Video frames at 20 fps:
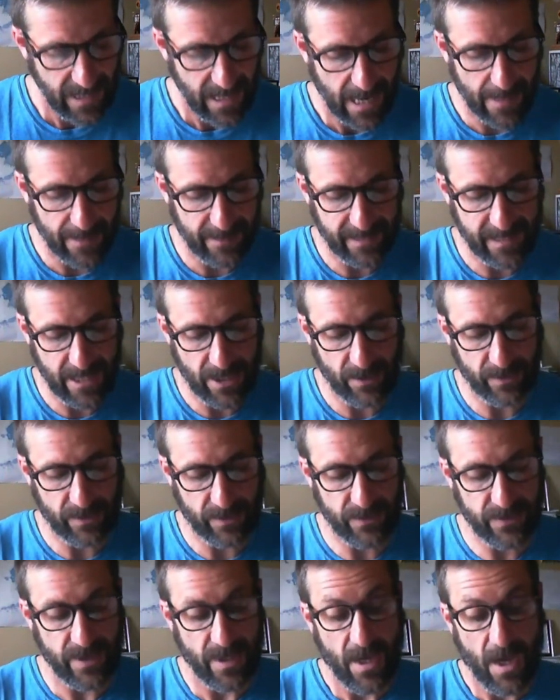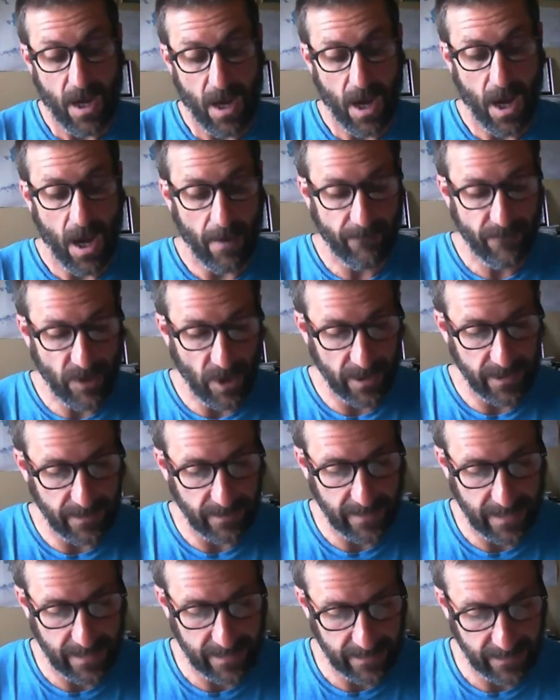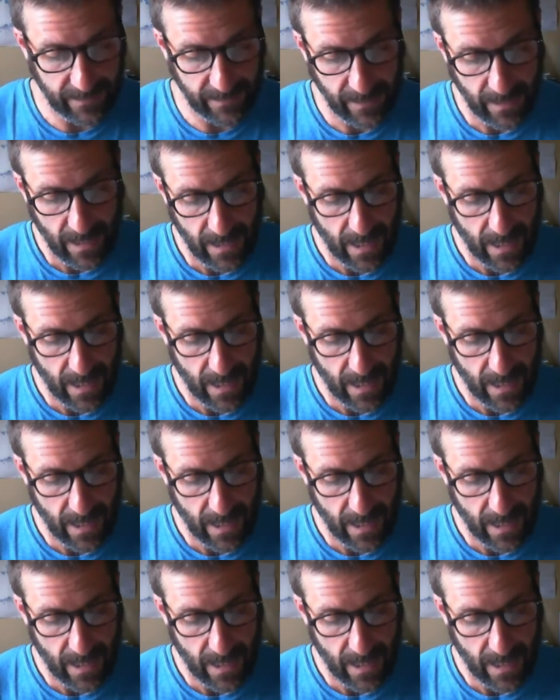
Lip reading: on the characters of Dunnet Landing